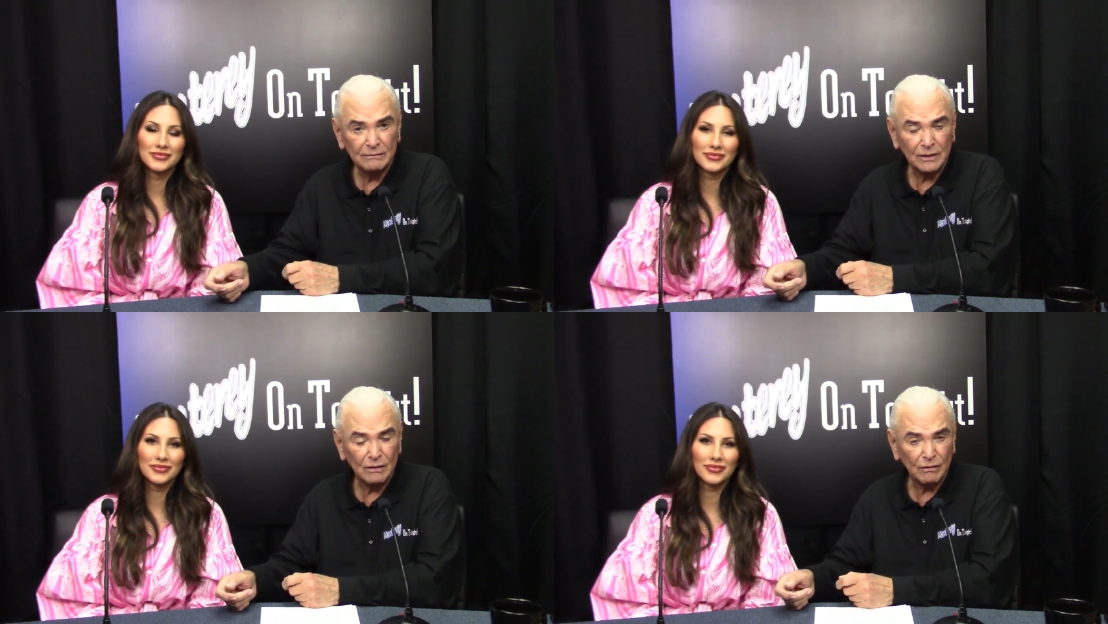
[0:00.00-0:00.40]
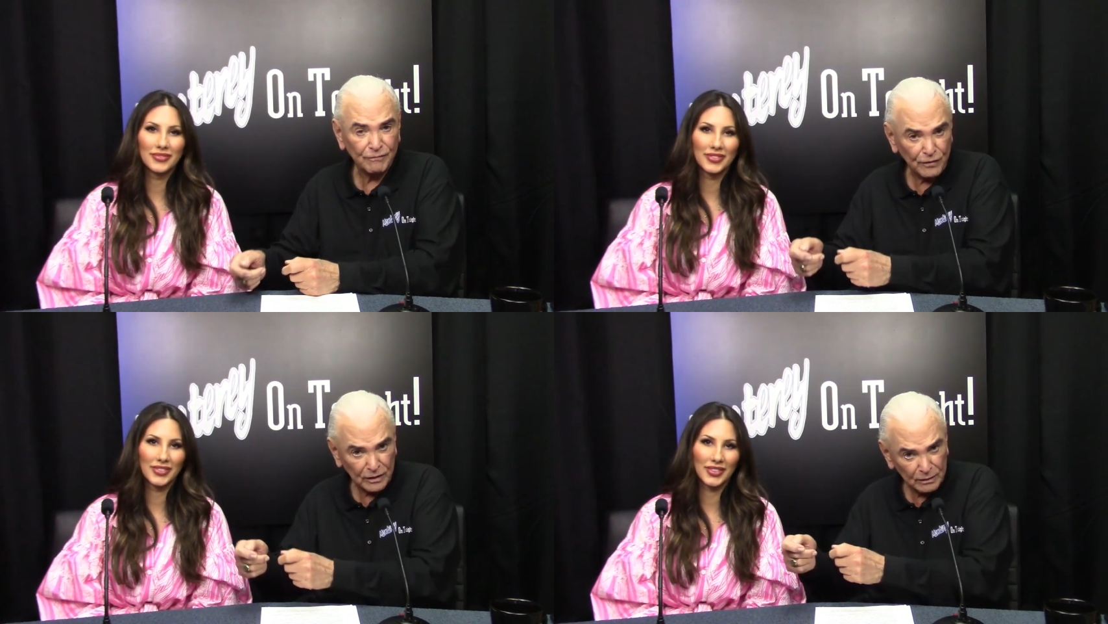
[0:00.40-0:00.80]
Speaker 1: you know the
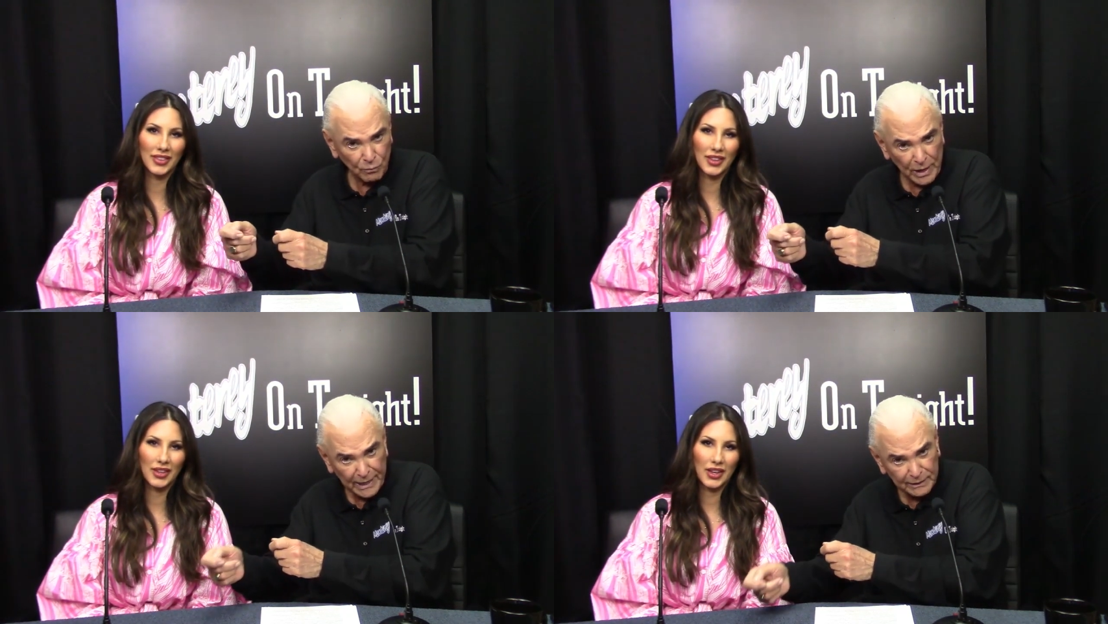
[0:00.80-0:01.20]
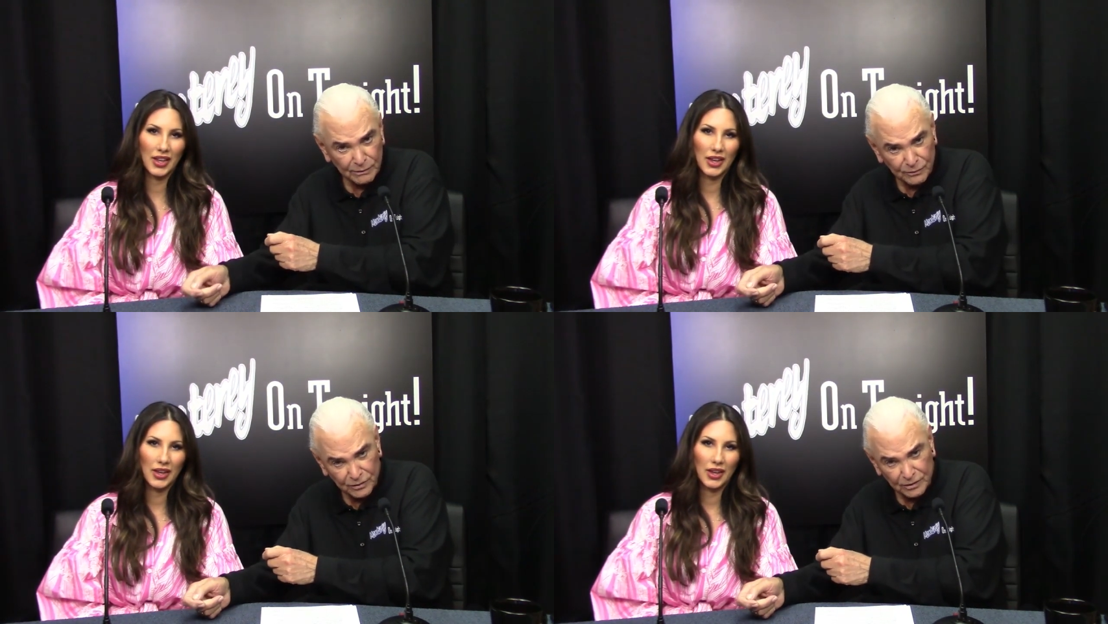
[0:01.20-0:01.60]
Funk &
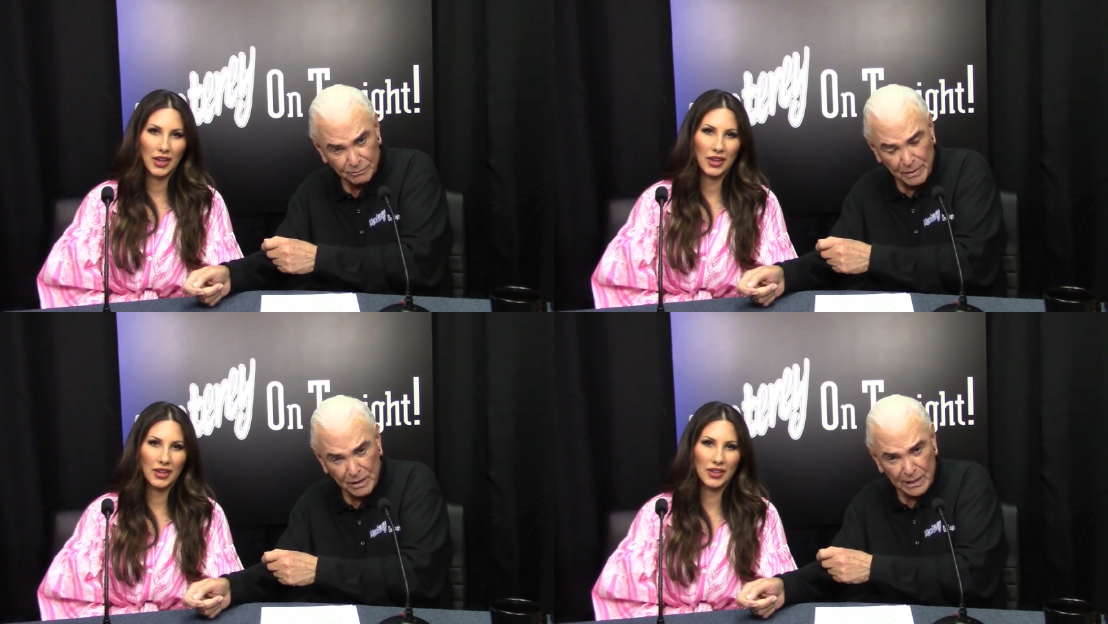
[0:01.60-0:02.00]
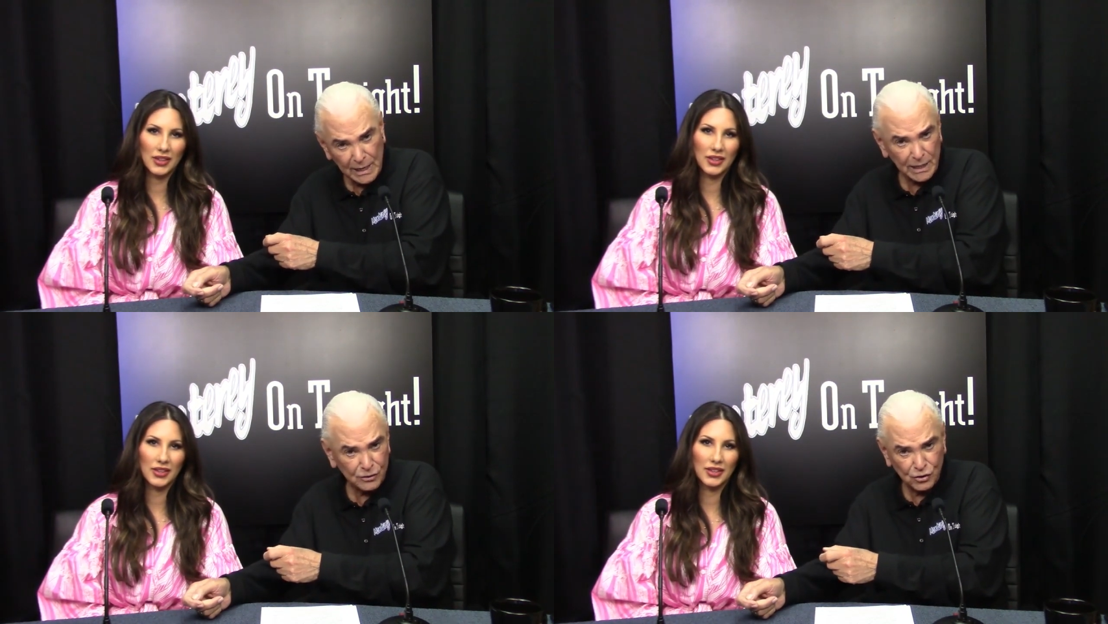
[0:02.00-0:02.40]
Wagnalls
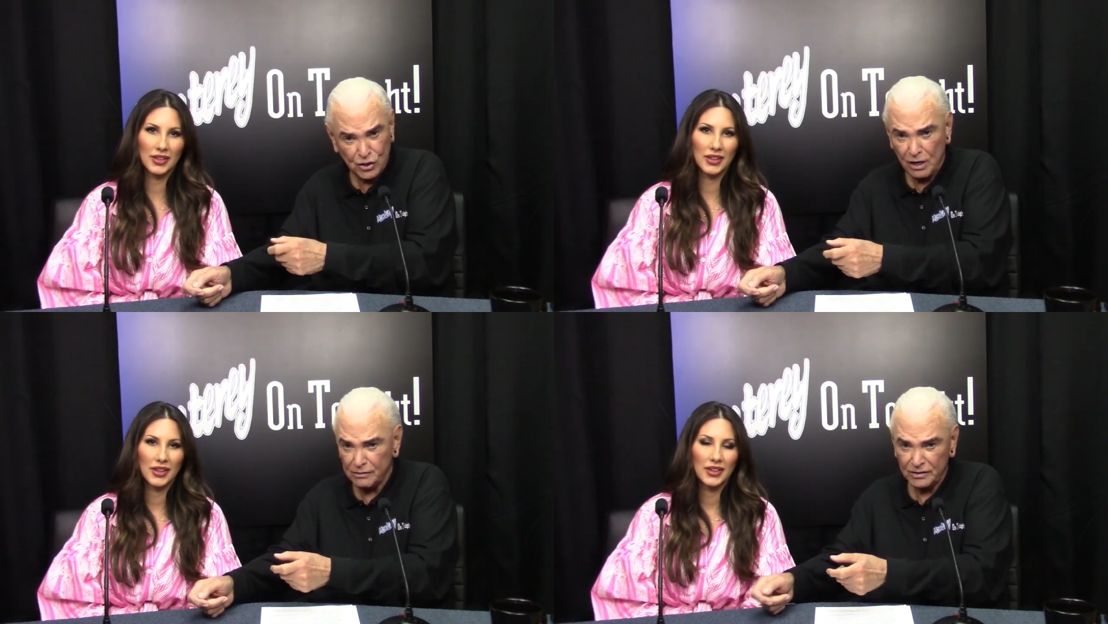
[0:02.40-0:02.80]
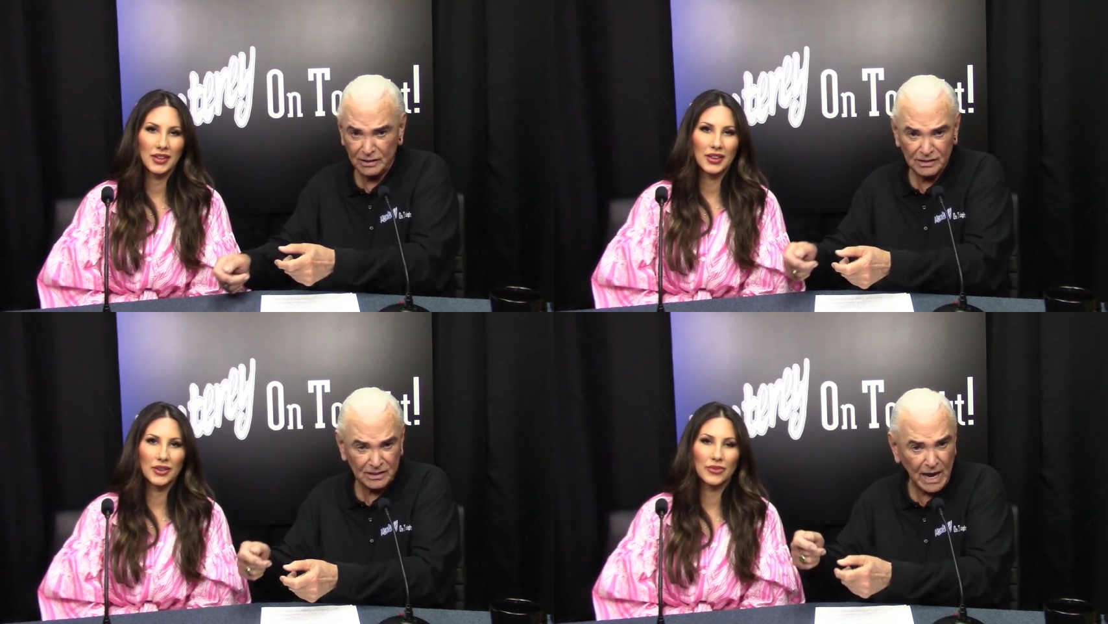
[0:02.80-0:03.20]
mayonnaise jar
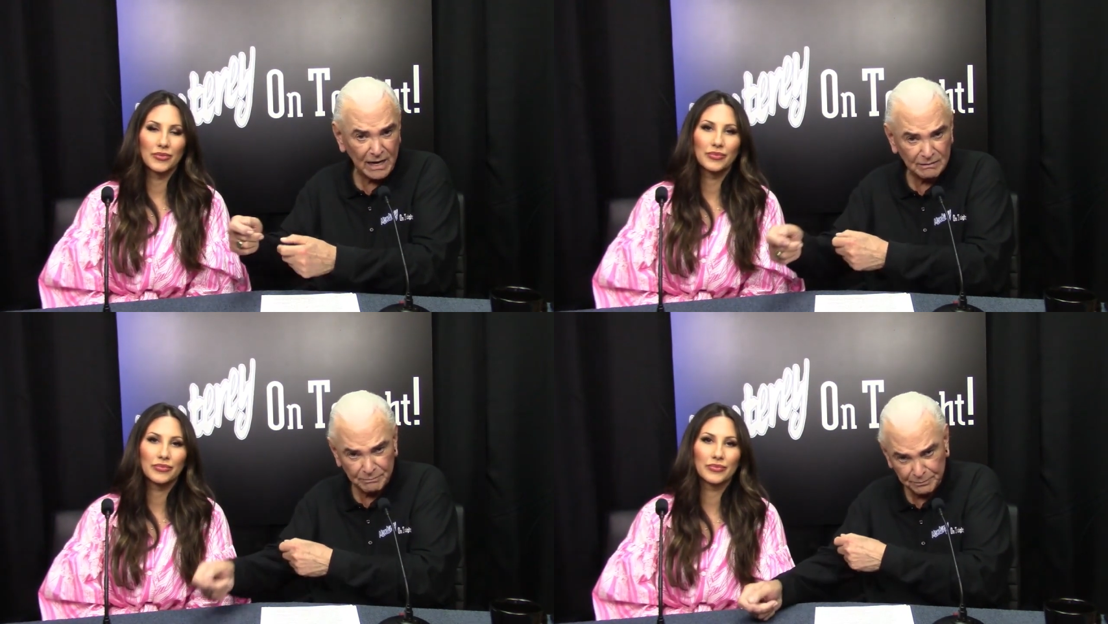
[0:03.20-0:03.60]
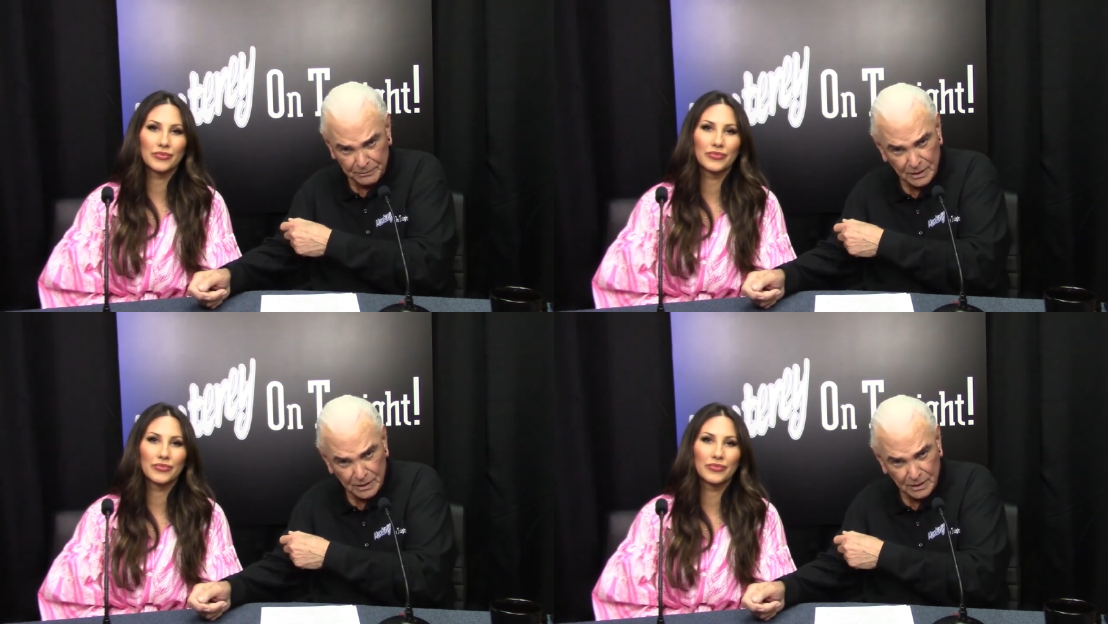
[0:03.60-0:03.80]
since nine